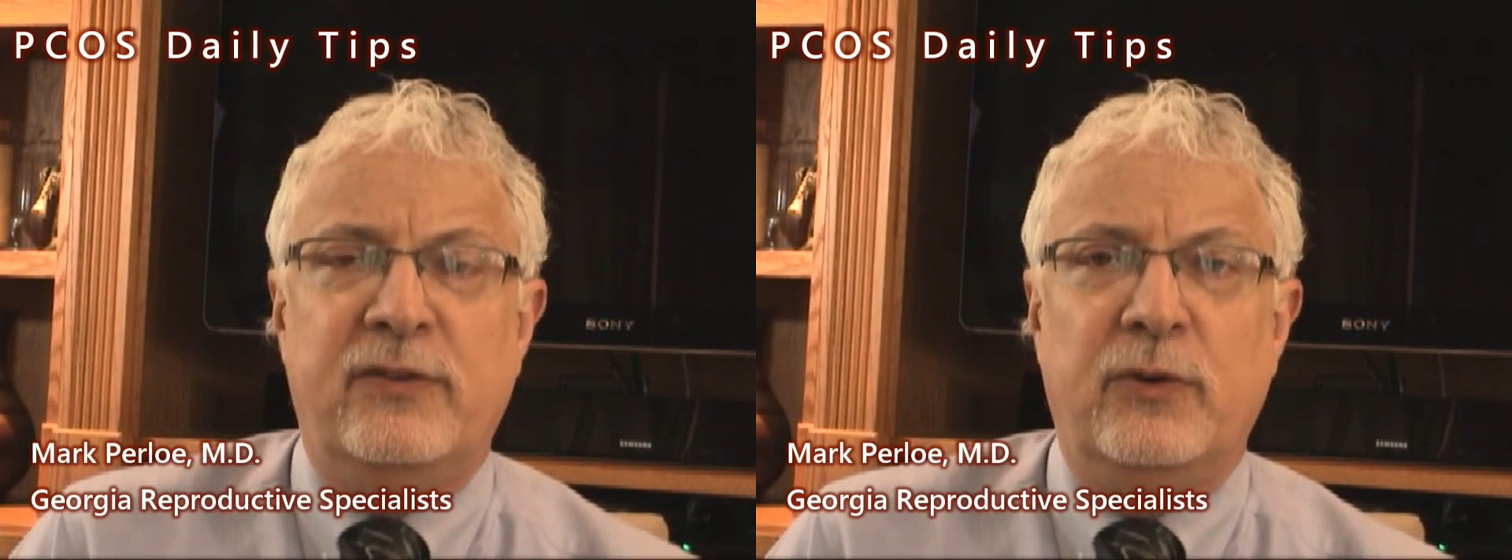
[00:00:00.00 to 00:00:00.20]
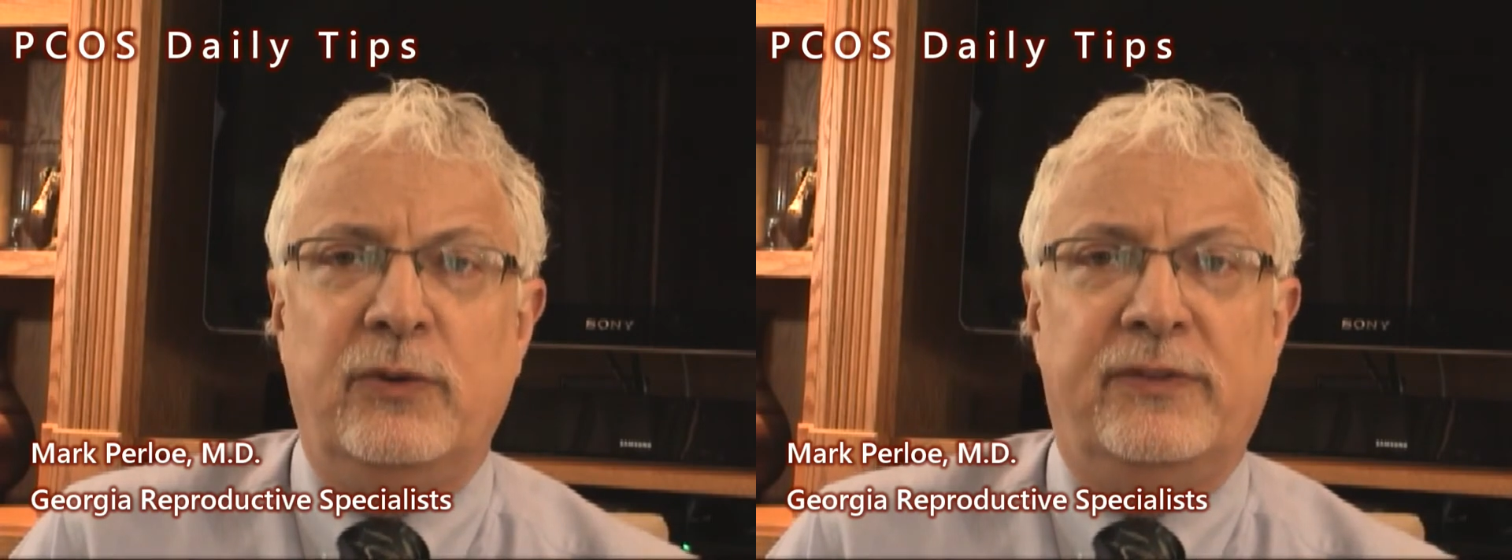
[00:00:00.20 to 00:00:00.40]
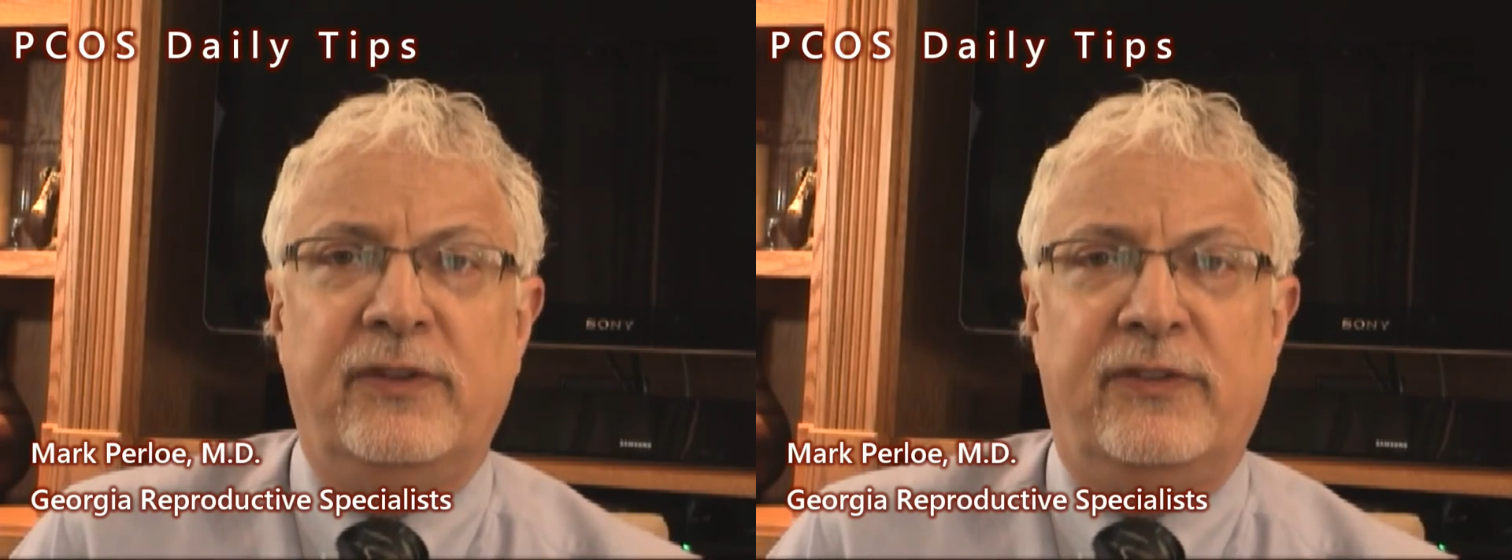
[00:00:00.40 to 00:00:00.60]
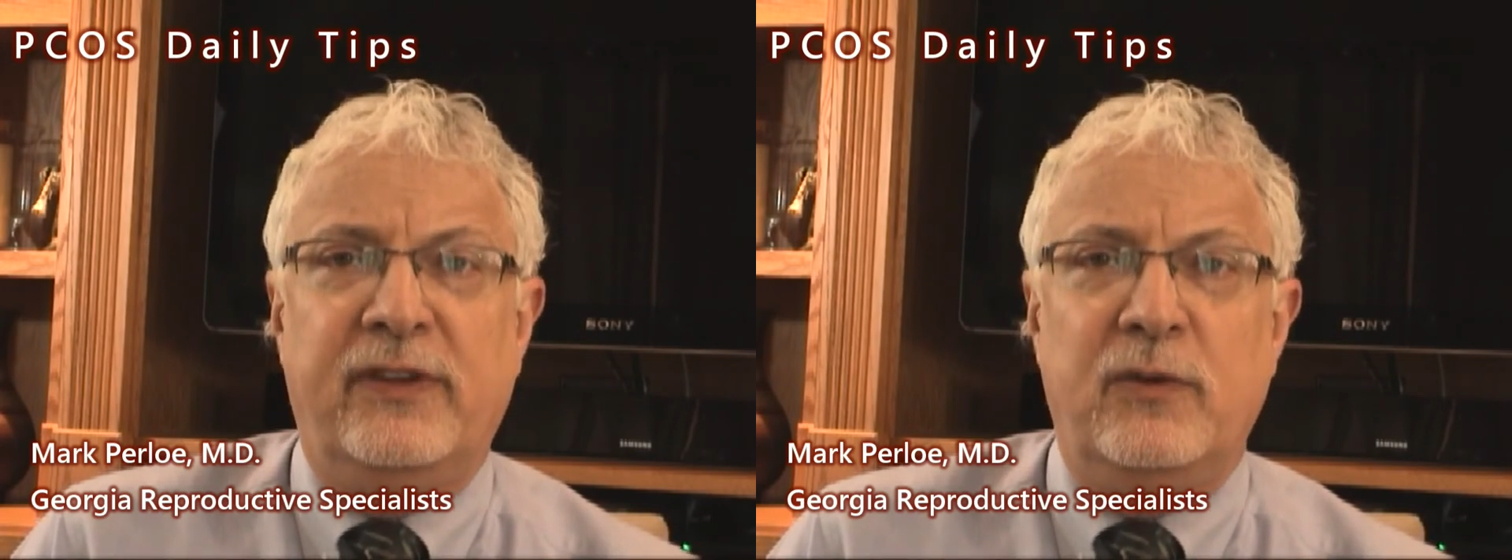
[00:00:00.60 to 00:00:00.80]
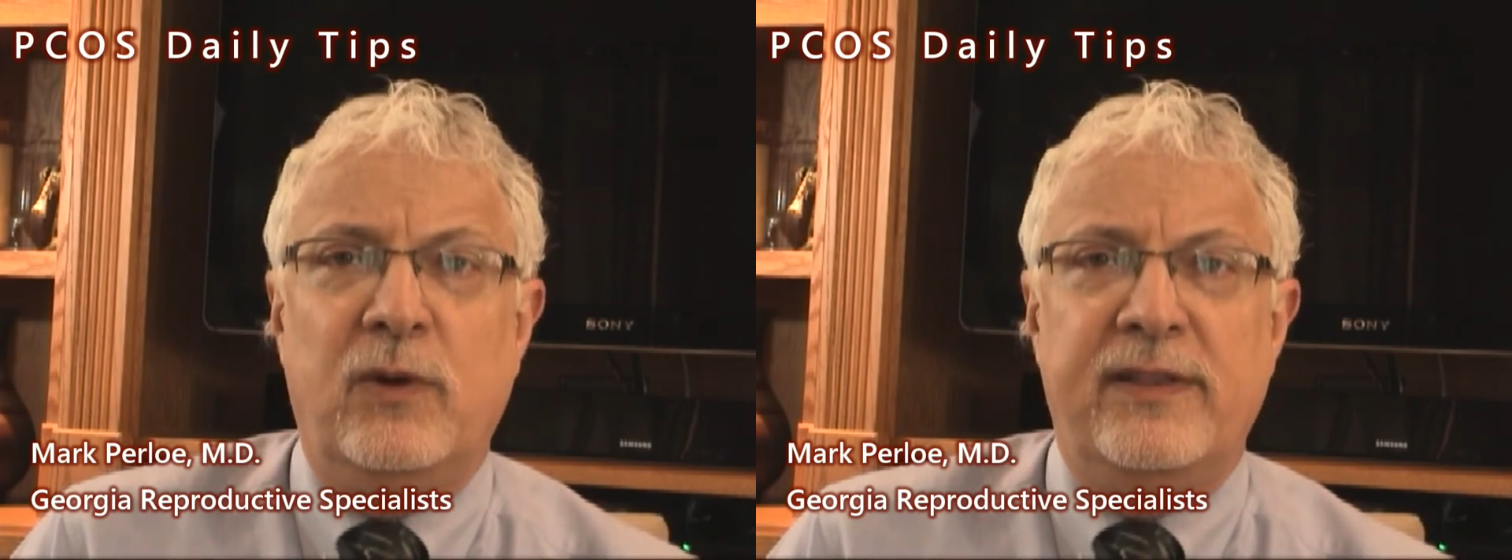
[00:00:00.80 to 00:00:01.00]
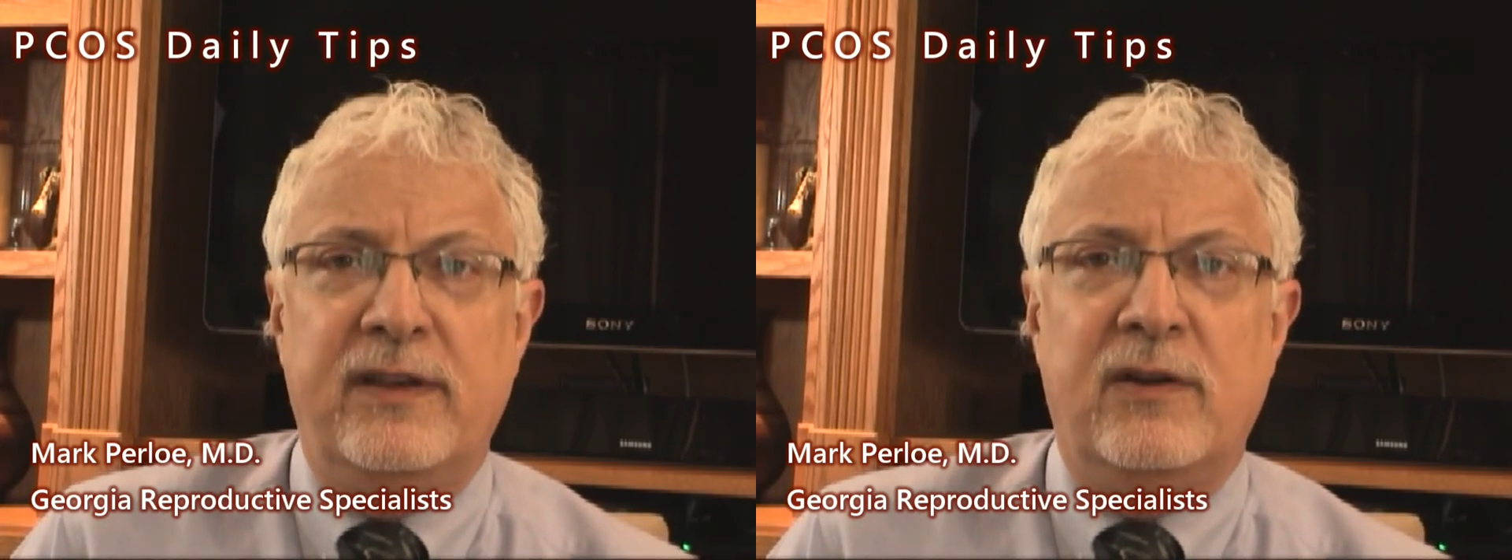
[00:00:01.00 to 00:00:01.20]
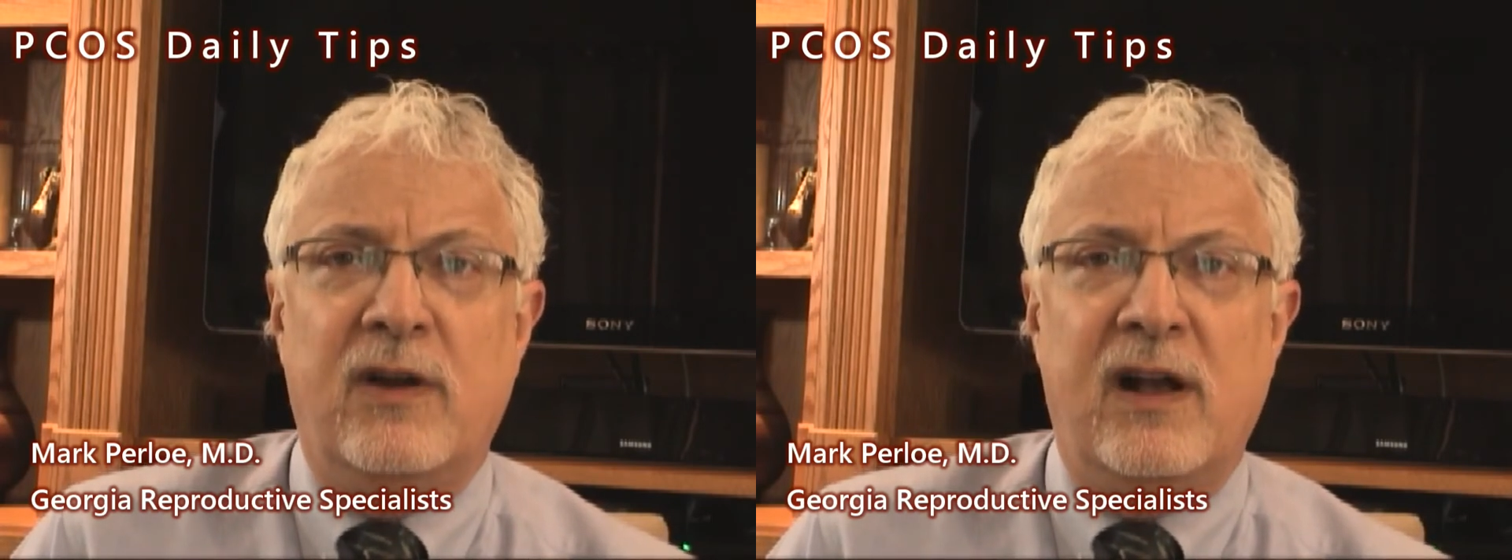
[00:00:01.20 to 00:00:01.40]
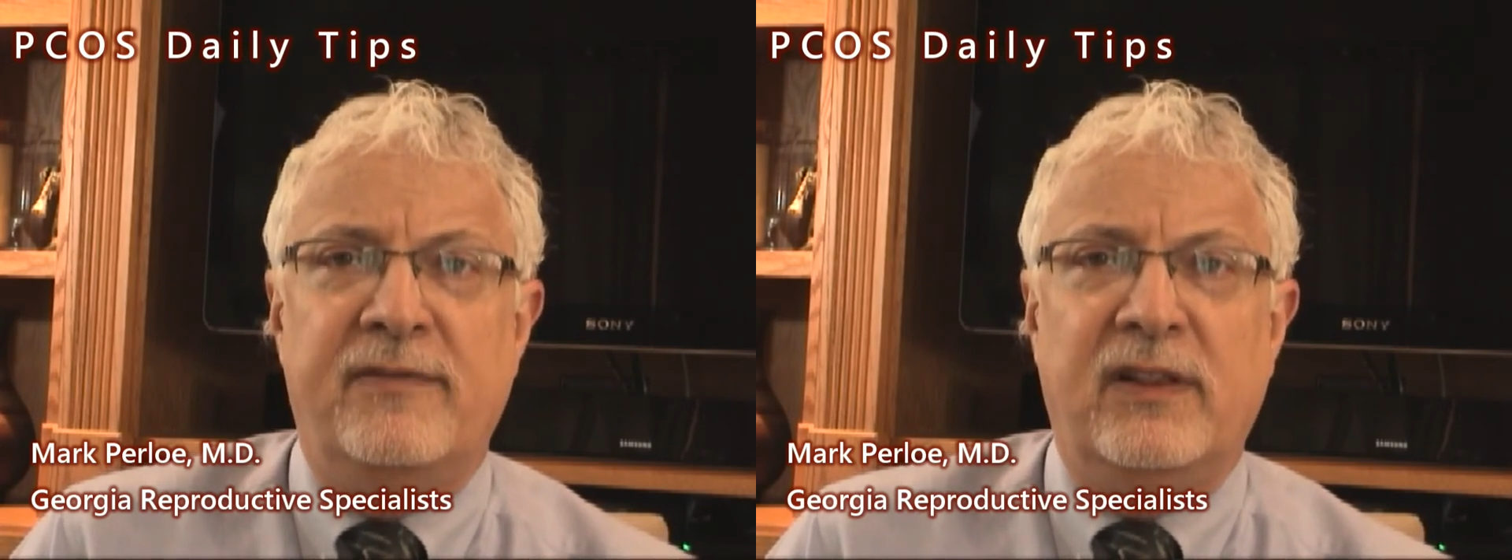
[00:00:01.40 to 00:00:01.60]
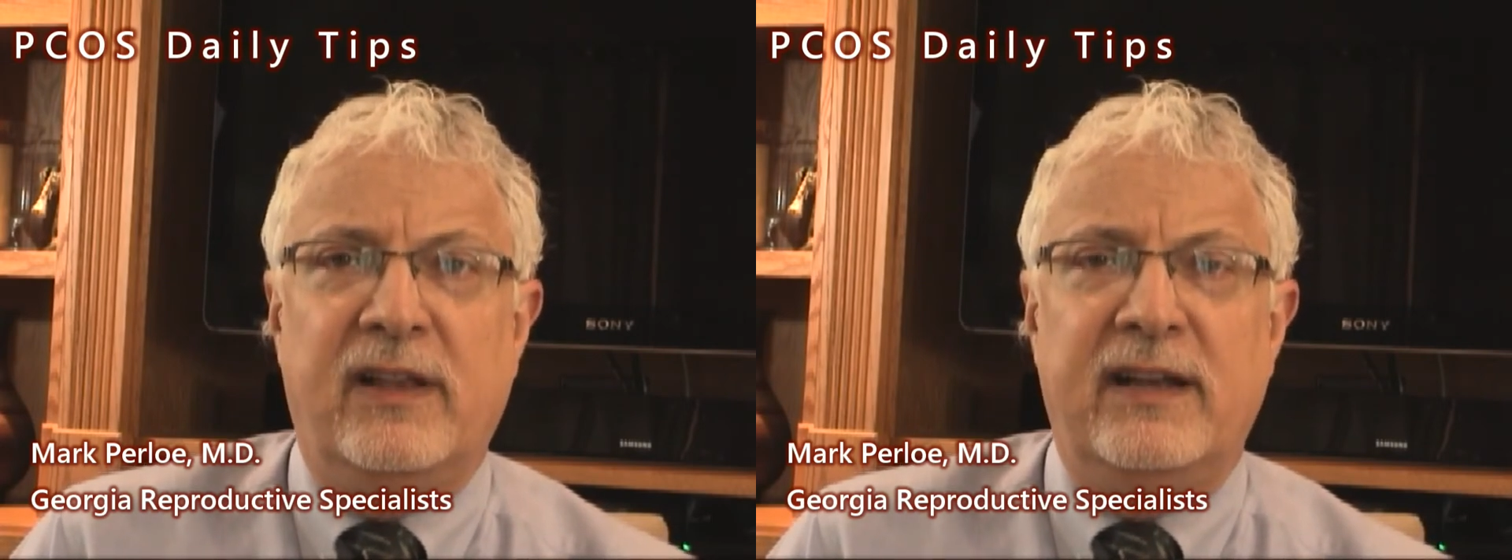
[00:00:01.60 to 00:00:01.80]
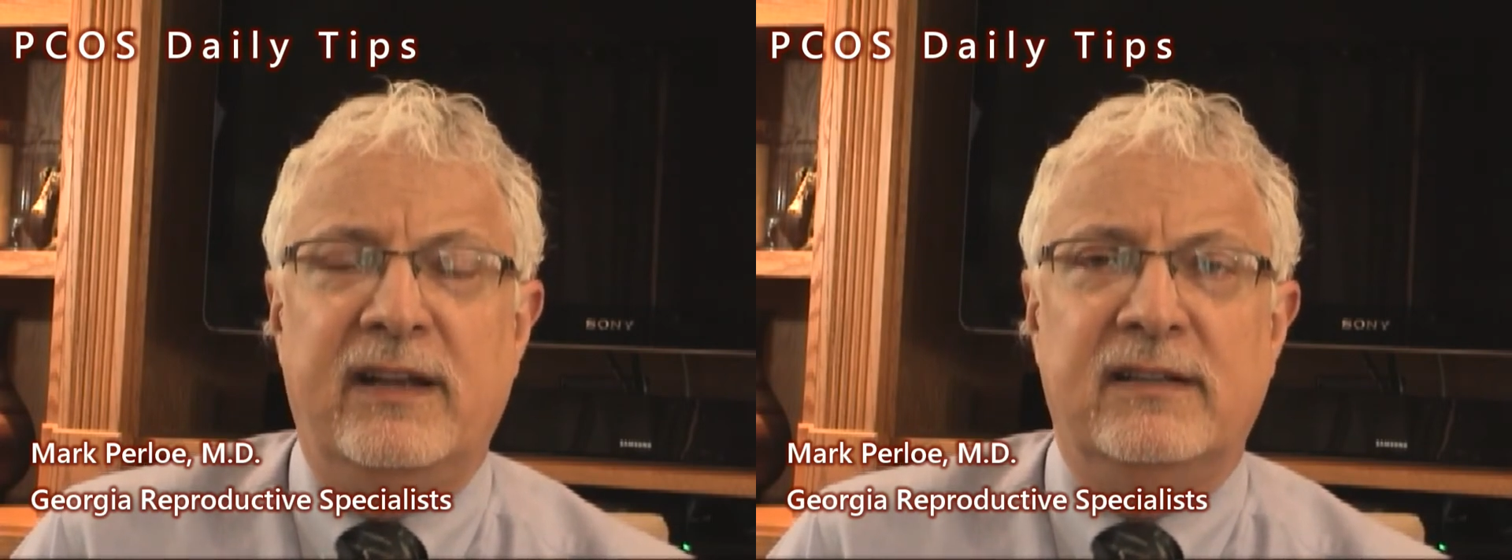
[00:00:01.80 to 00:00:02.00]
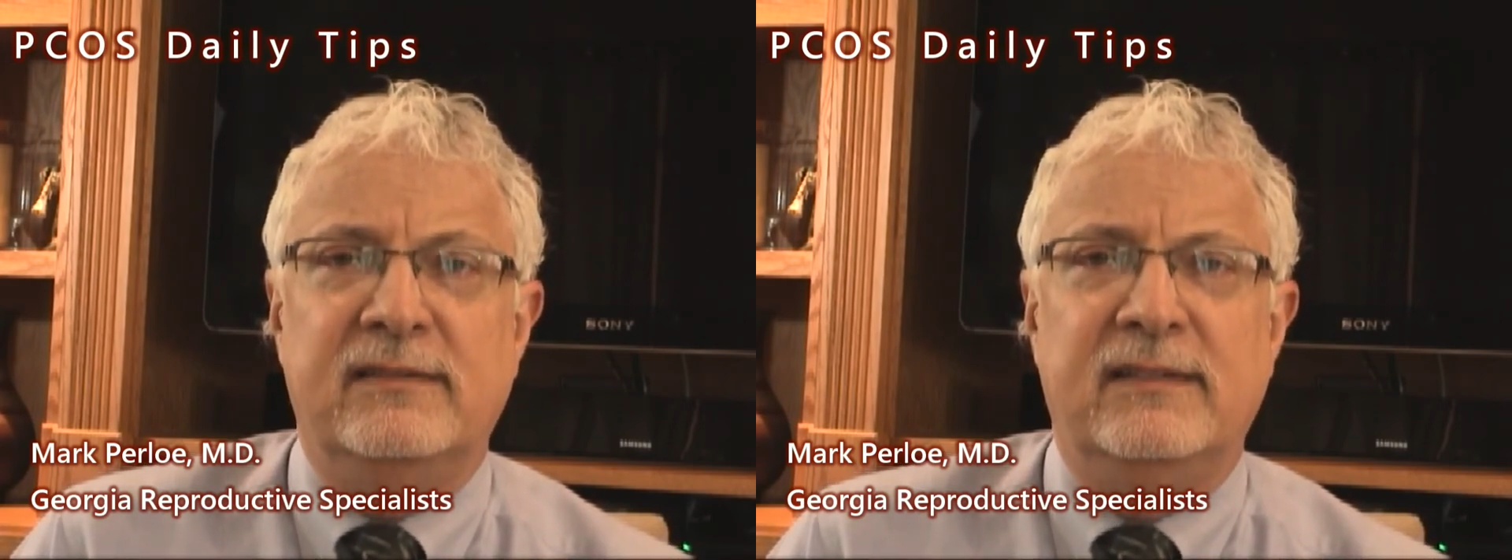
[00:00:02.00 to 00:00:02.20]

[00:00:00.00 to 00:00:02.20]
tool to see whether you're ovulating.